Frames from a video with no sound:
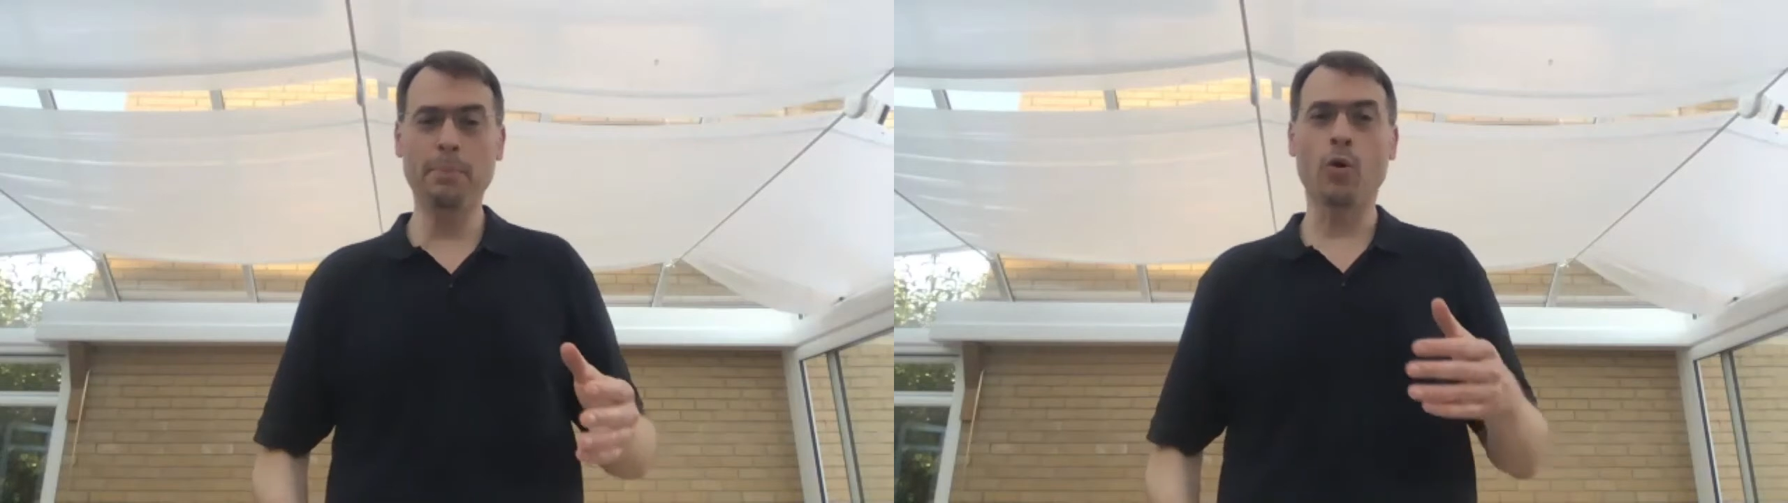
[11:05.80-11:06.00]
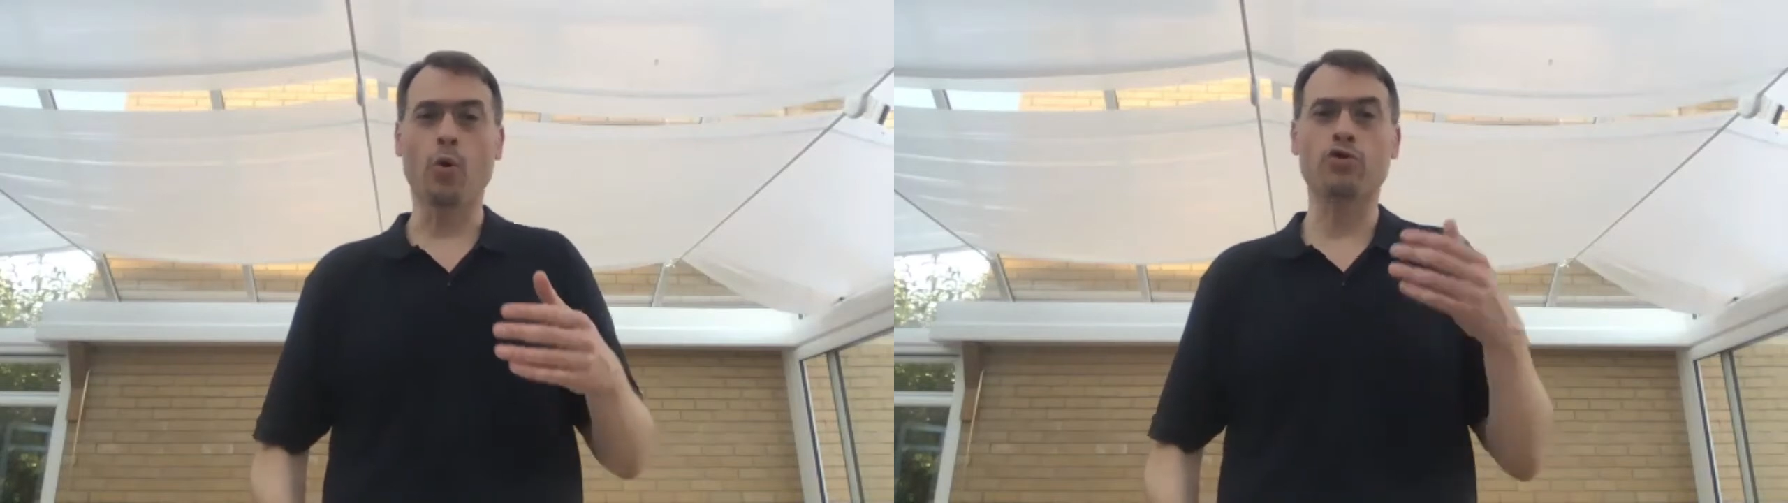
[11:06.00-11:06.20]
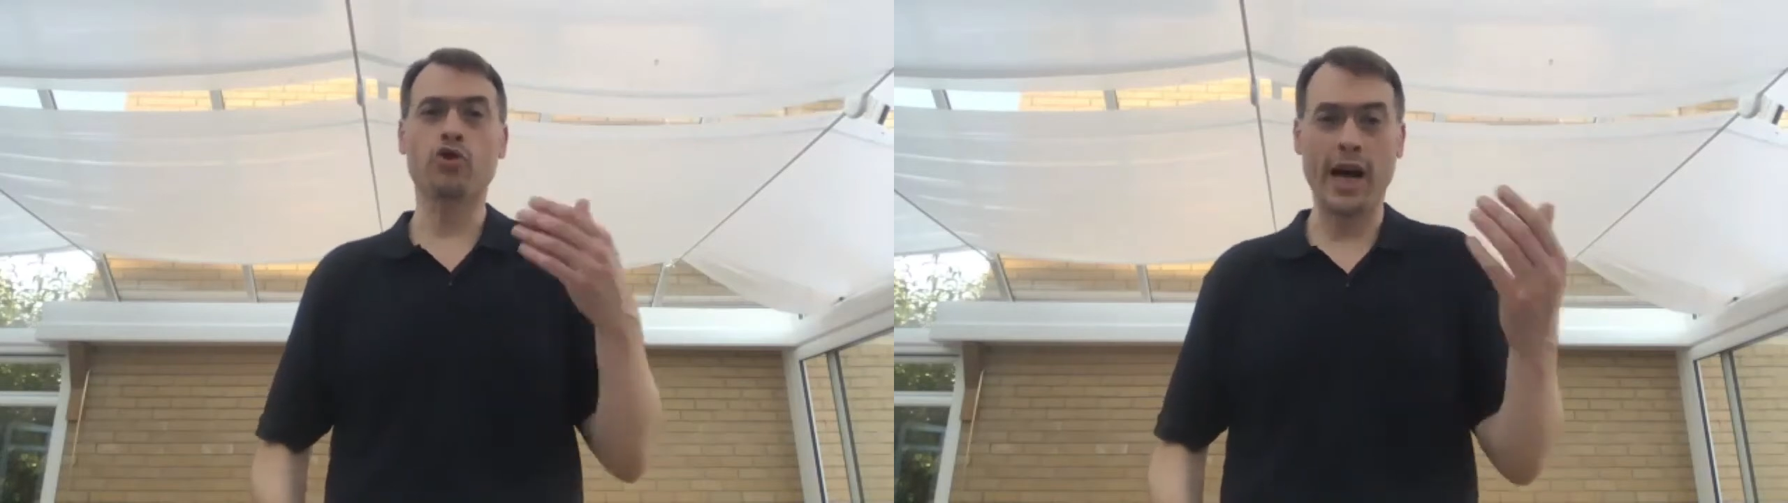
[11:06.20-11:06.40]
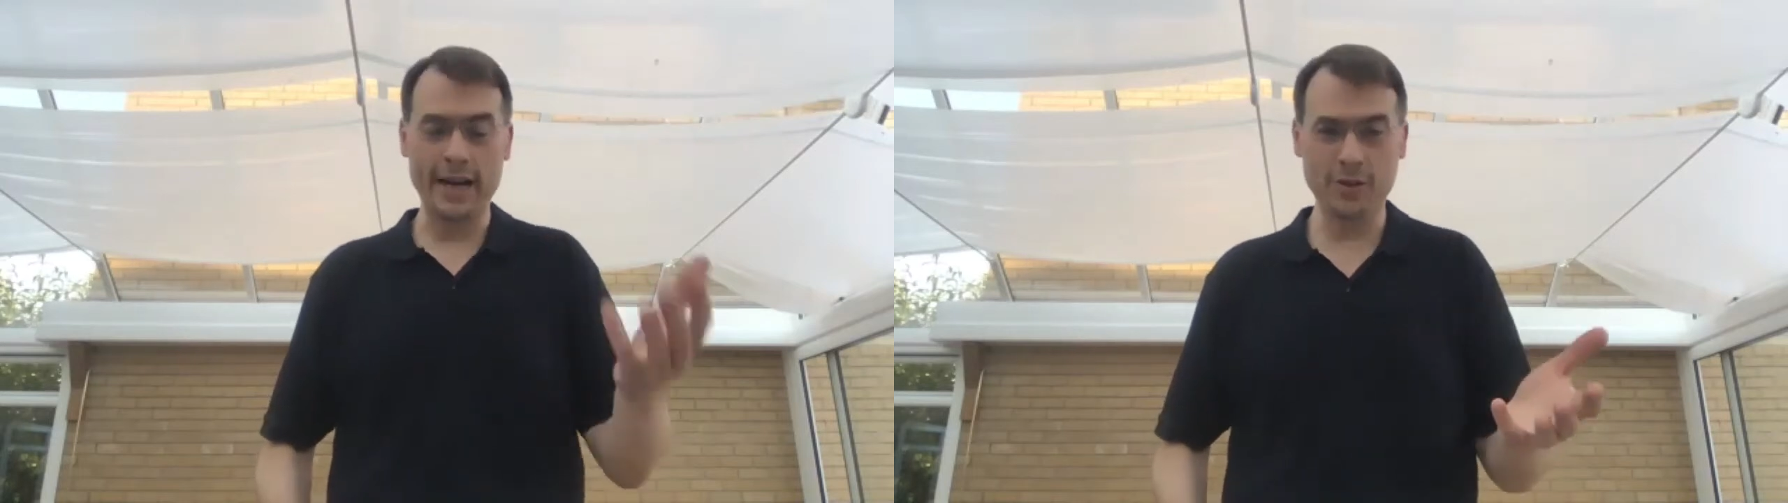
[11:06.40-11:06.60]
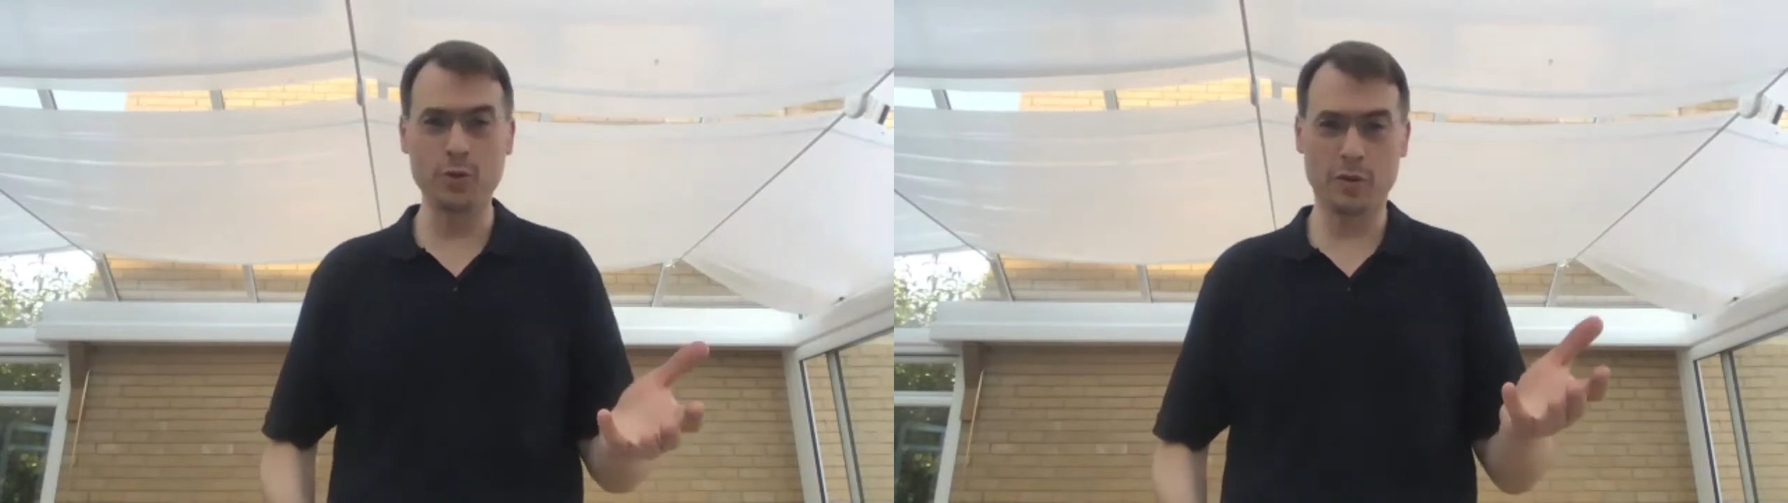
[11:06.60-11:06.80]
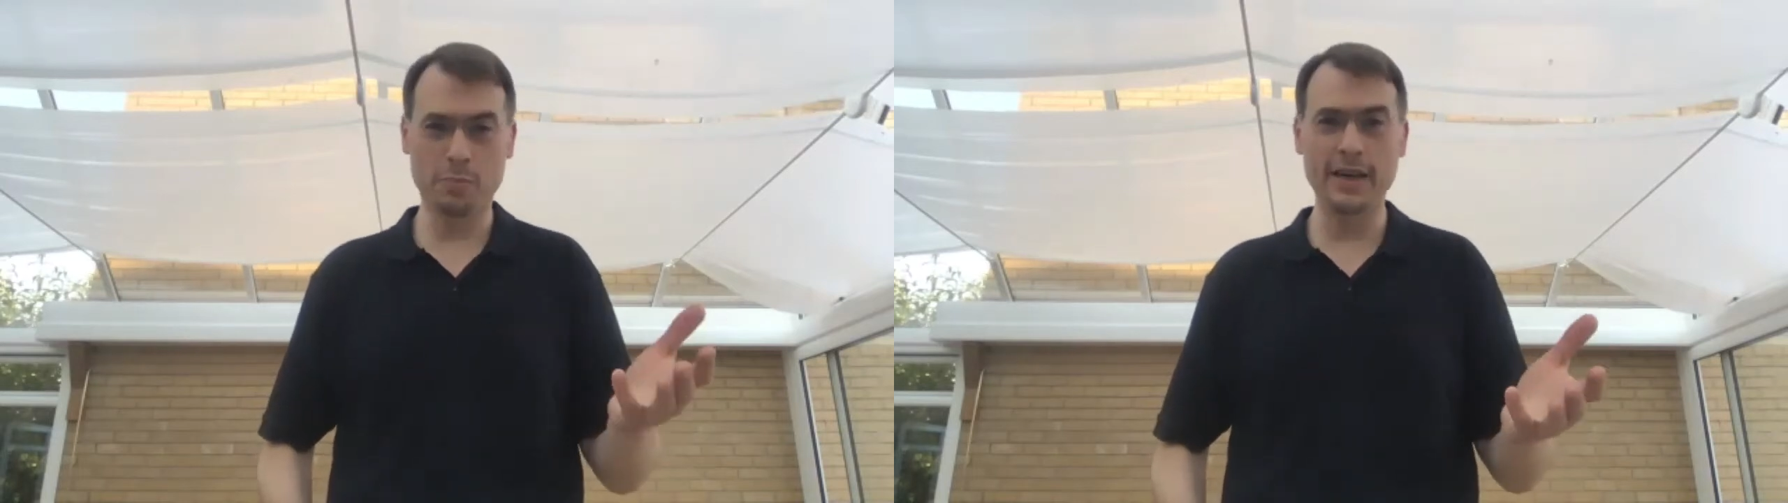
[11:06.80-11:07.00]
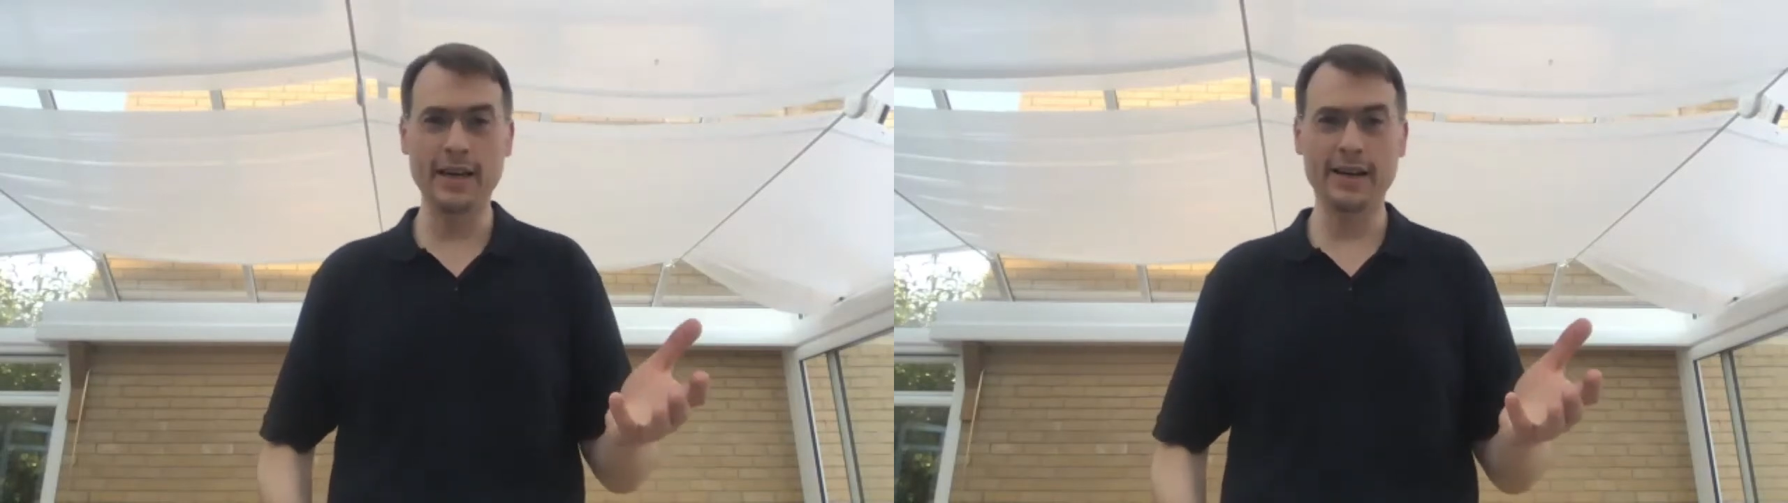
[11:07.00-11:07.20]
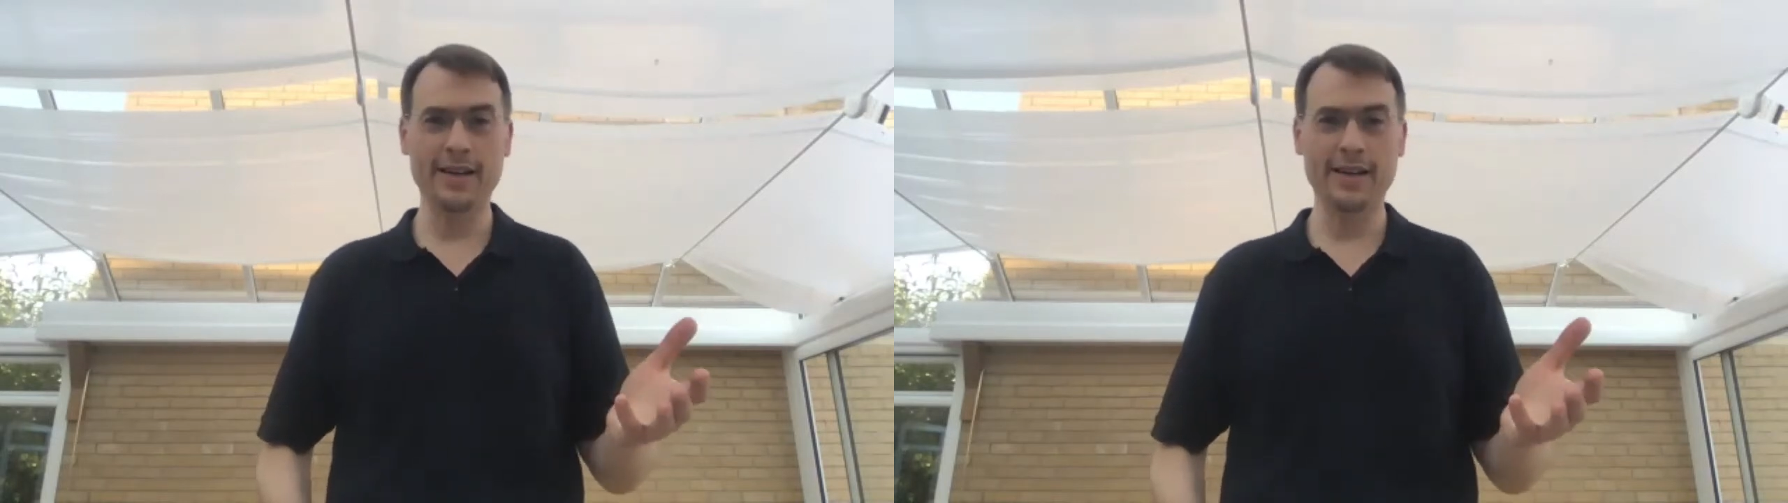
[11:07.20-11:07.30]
who tried to speak,